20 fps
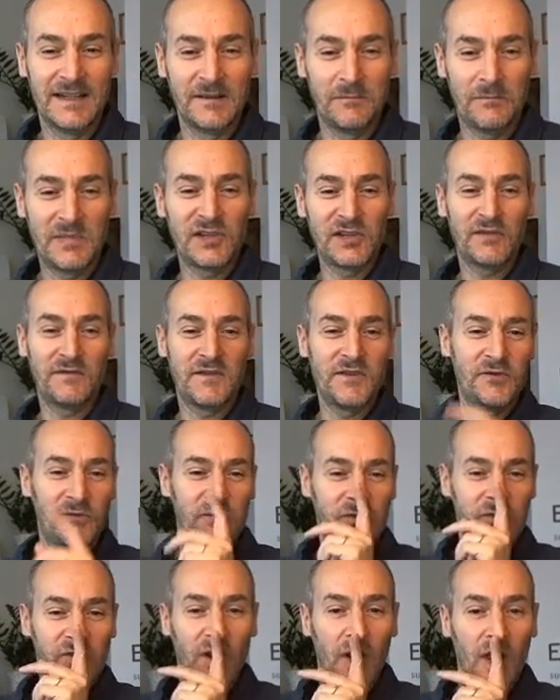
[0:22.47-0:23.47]
piece of
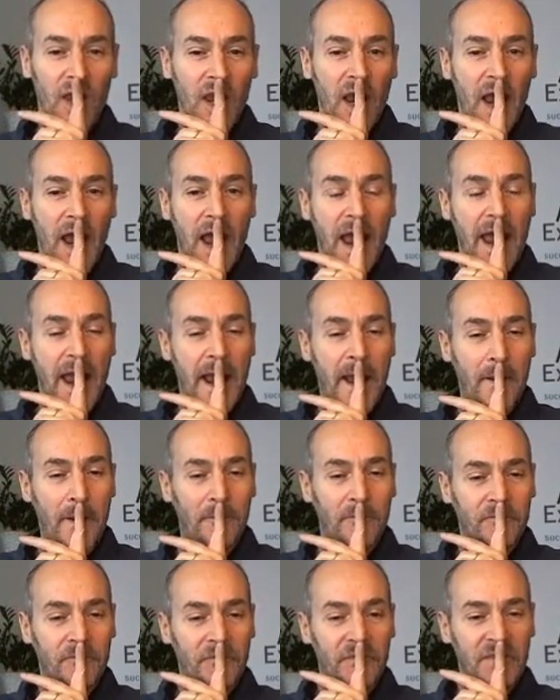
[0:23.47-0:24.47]
news.
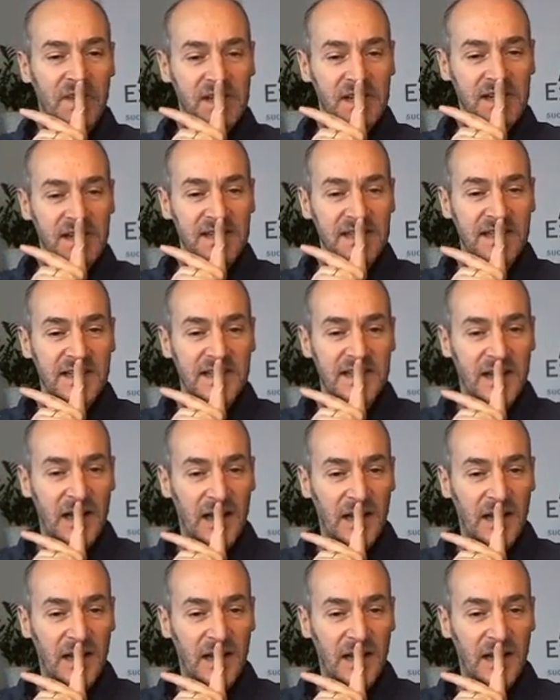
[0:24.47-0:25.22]
This is